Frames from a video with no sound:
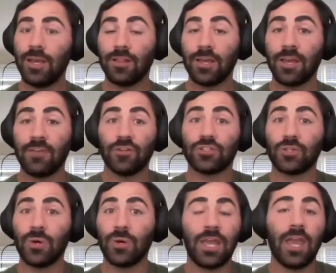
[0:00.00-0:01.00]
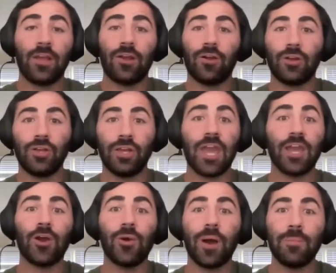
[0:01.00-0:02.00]
Like if you're short, you can't
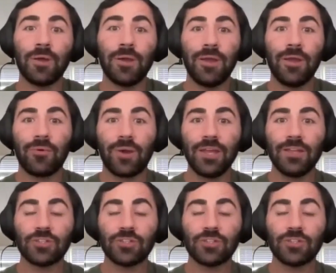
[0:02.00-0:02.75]
go up, right?